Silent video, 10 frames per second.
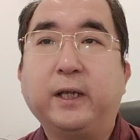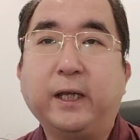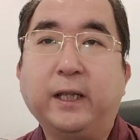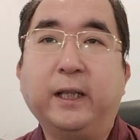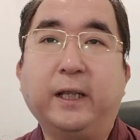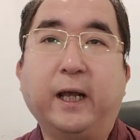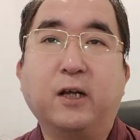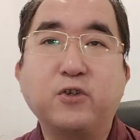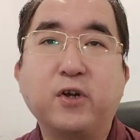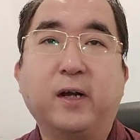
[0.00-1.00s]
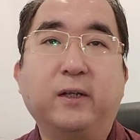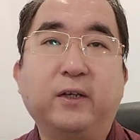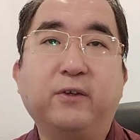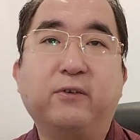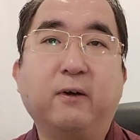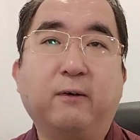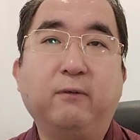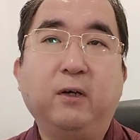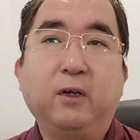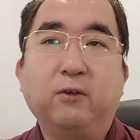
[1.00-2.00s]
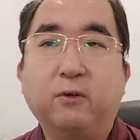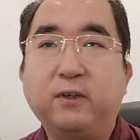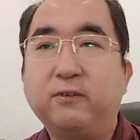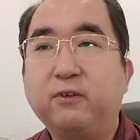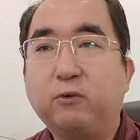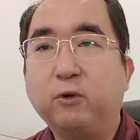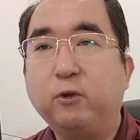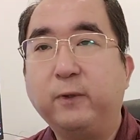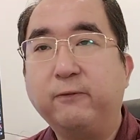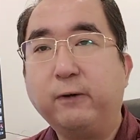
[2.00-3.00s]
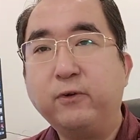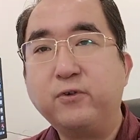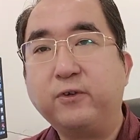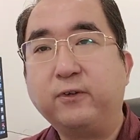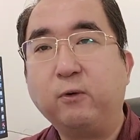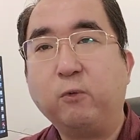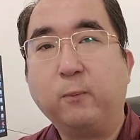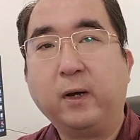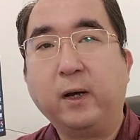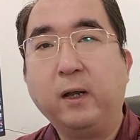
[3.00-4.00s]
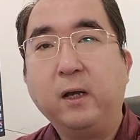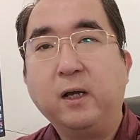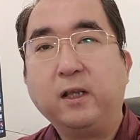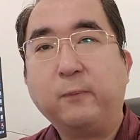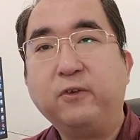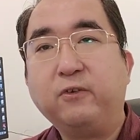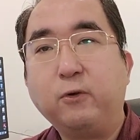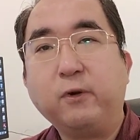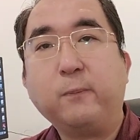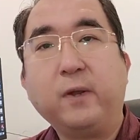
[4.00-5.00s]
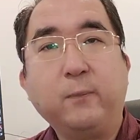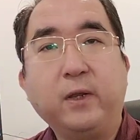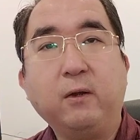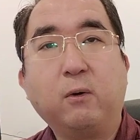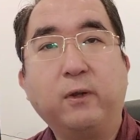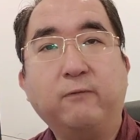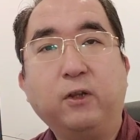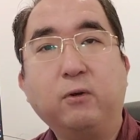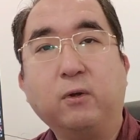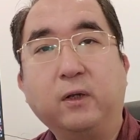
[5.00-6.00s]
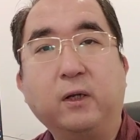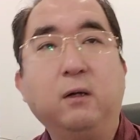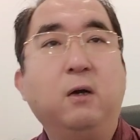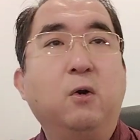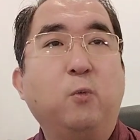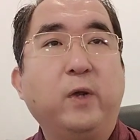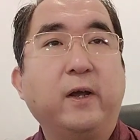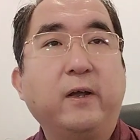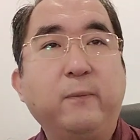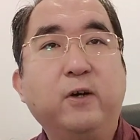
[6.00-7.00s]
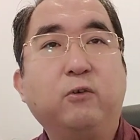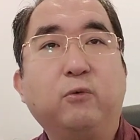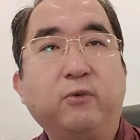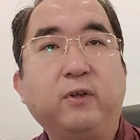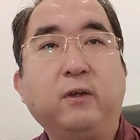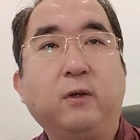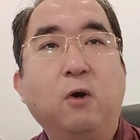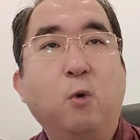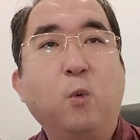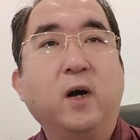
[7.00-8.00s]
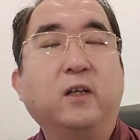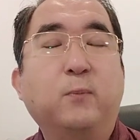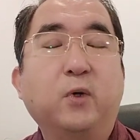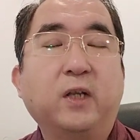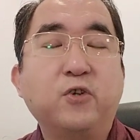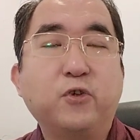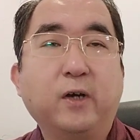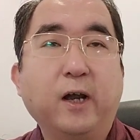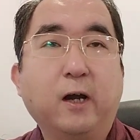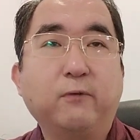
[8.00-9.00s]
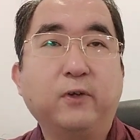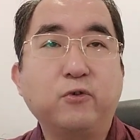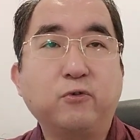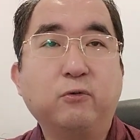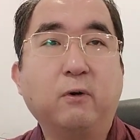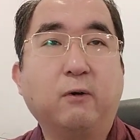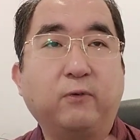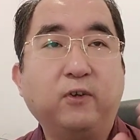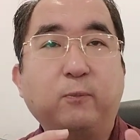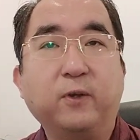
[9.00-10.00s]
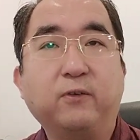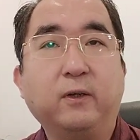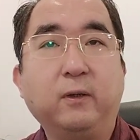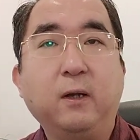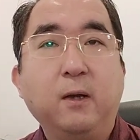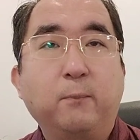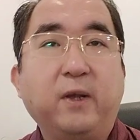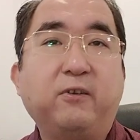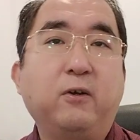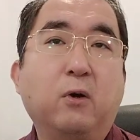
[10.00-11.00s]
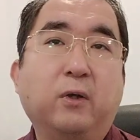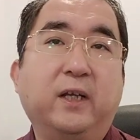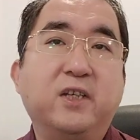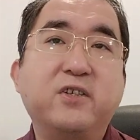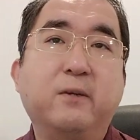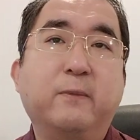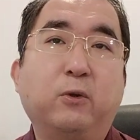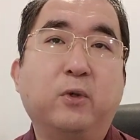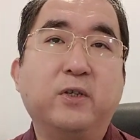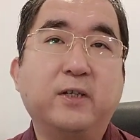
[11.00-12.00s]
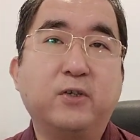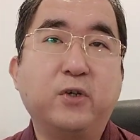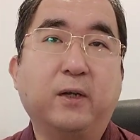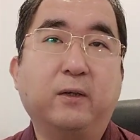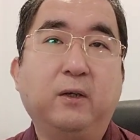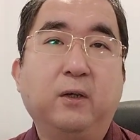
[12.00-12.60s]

in their chart itself. So this is going to be very interesting, whereby that means during baby or even toddler, we are able to see what are the potential health issue of this person basing on the Qimen Dunjia chart.